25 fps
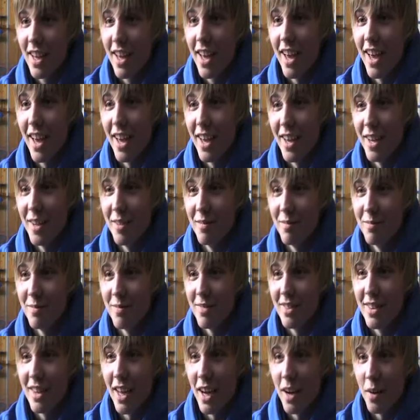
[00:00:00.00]

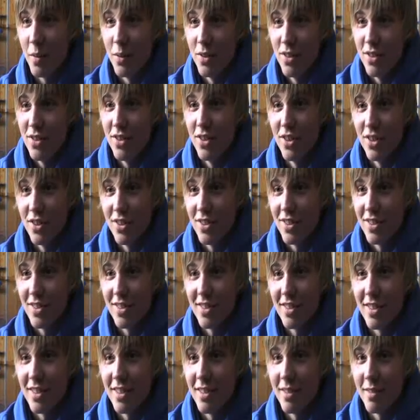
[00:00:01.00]
That was
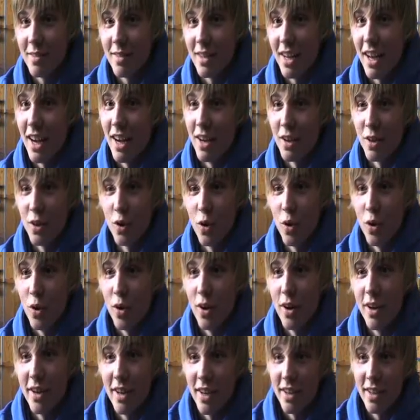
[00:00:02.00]
just, I'll
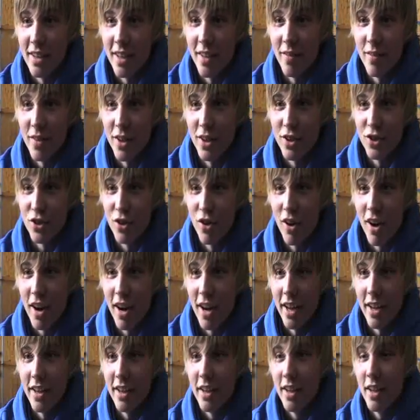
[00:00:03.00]
go and I'll give it a
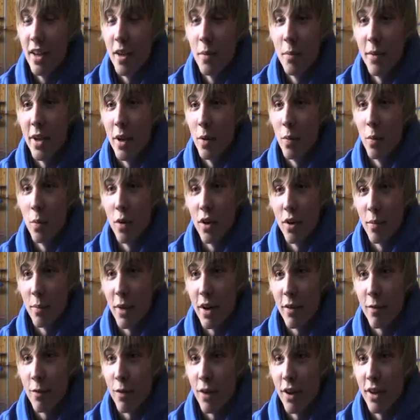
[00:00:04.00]
try. Me and one of
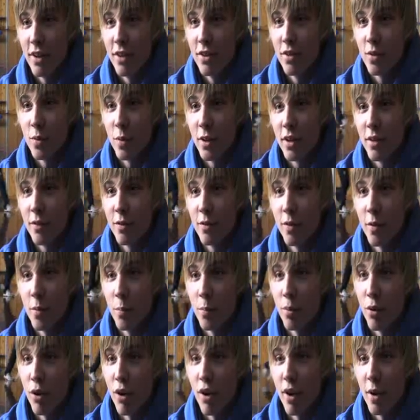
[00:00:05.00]
my friends went
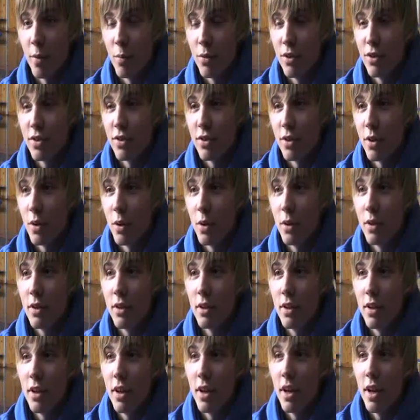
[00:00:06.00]
from primary
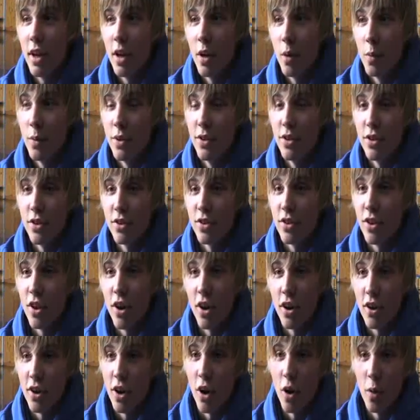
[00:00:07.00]
school. We just
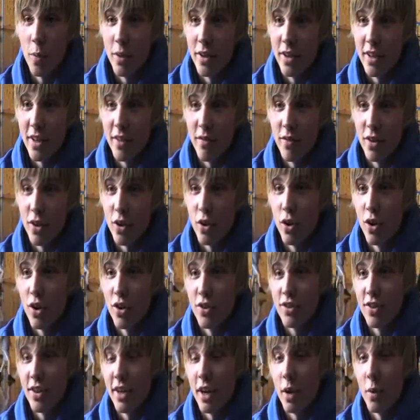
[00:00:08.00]
thought, oh, we'll give it a go,
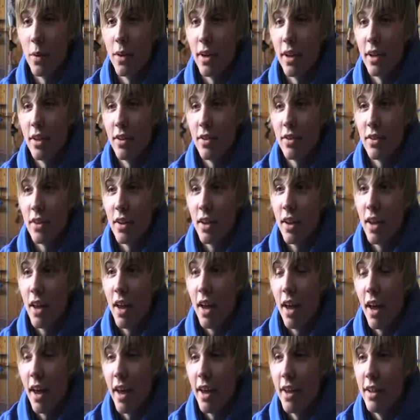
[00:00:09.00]
see how it is.
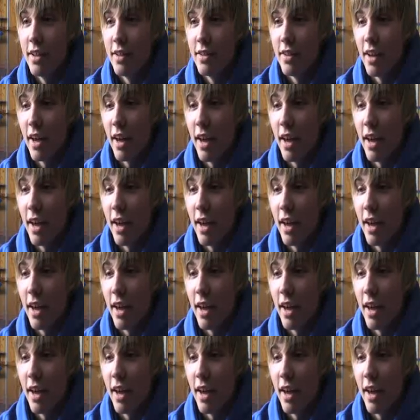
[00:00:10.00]
And